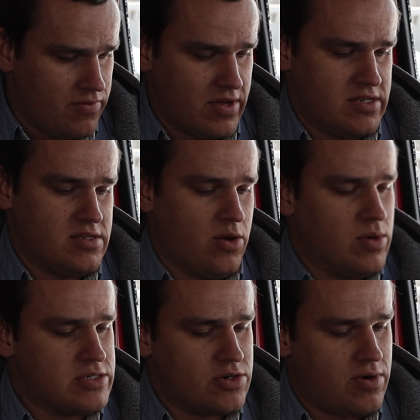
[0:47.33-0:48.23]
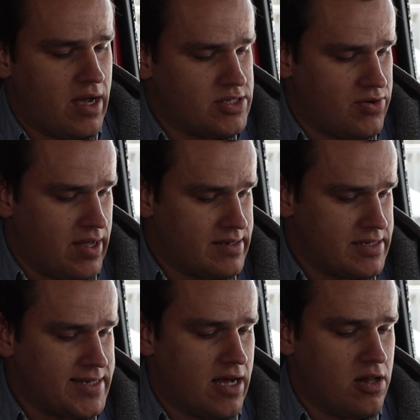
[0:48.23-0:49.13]
This is a winterizer
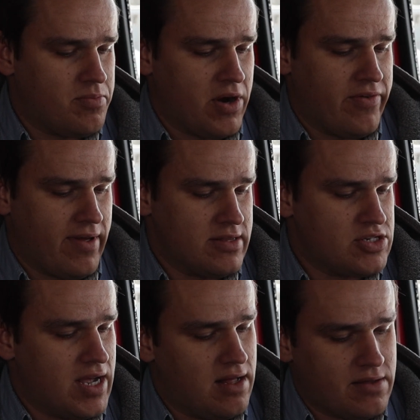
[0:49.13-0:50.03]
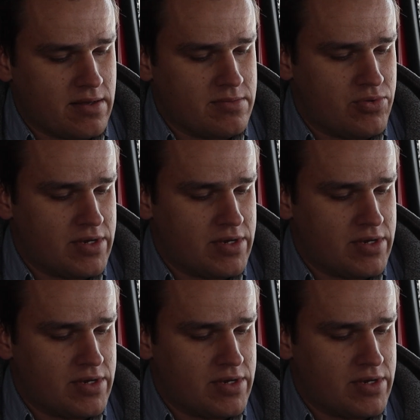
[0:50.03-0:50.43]
anti-gel, prevents gelling,